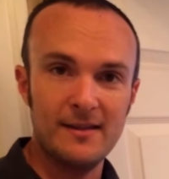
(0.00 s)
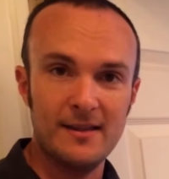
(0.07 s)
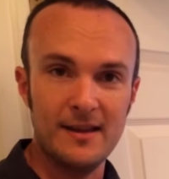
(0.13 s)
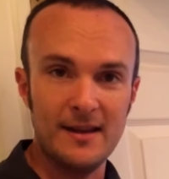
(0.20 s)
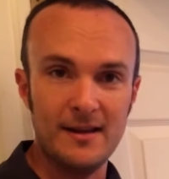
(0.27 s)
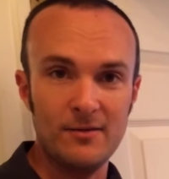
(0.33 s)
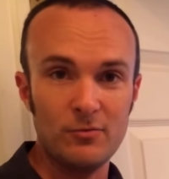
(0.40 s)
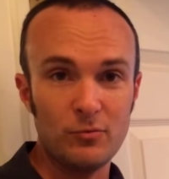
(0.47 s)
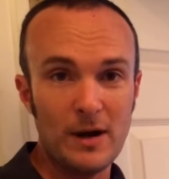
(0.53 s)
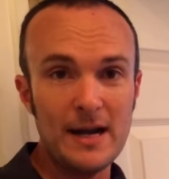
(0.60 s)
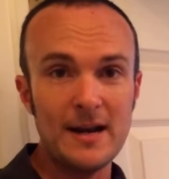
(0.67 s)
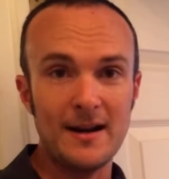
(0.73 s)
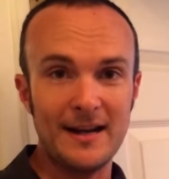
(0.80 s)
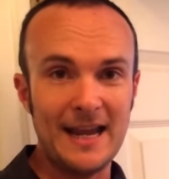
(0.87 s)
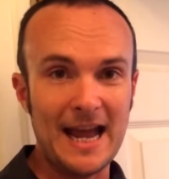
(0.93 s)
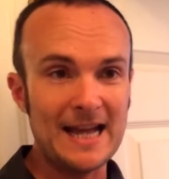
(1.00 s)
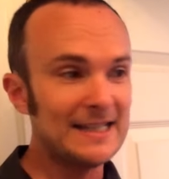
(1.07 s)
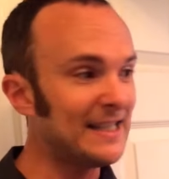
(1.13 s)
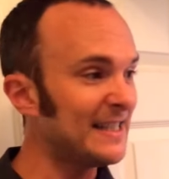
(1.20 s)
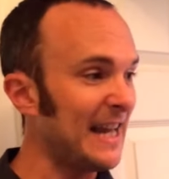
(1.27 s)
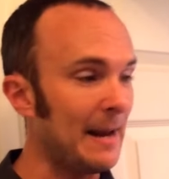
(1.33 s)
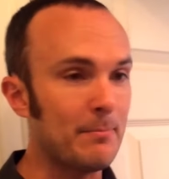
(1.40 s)
the radon
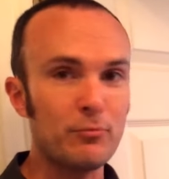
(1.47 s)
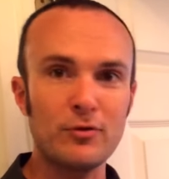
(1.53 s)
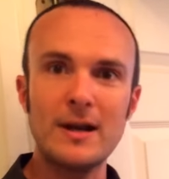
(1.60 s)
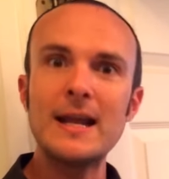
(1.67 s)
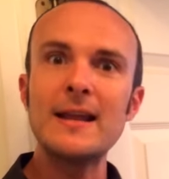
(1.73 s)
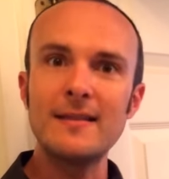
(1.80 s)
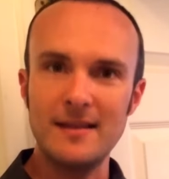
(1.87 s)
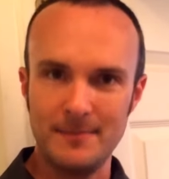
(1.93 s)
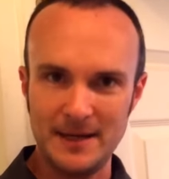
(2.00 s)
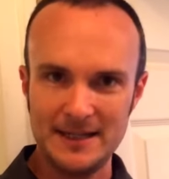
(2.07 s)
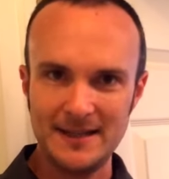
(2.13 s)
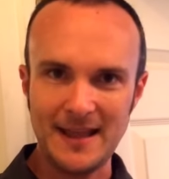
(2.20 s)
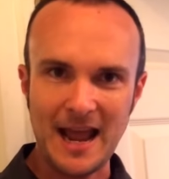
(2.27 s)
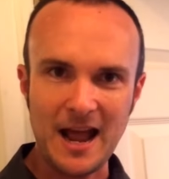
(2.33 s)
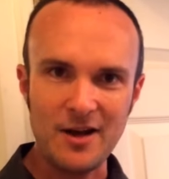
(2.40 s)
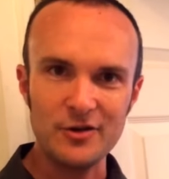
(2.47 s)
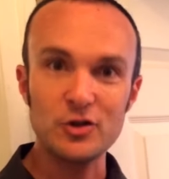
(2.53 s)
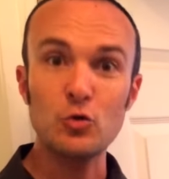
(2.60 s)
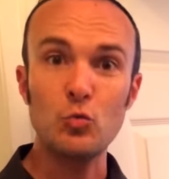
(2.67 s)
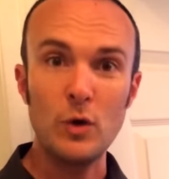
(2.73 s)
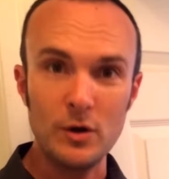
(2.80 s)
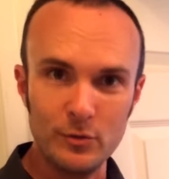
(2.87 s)
gases and bringing them into the
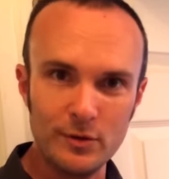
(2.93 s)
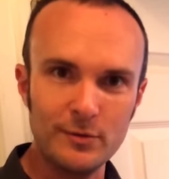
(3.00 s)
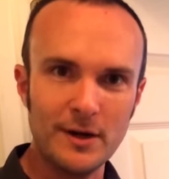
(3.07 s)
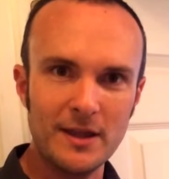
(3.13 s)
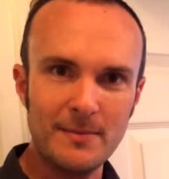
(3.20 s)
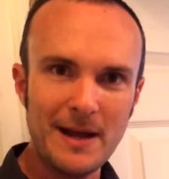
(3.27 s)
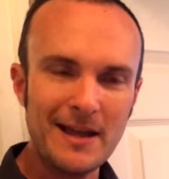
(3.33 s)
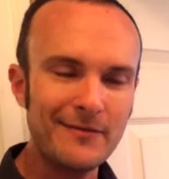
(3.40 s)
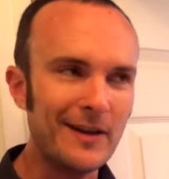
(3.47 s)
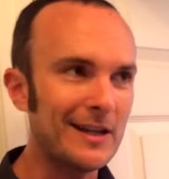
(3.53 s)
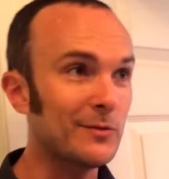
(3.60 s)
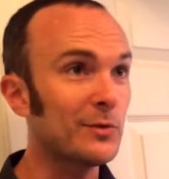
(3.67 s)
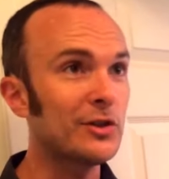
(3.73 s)
house when we run the bath fans,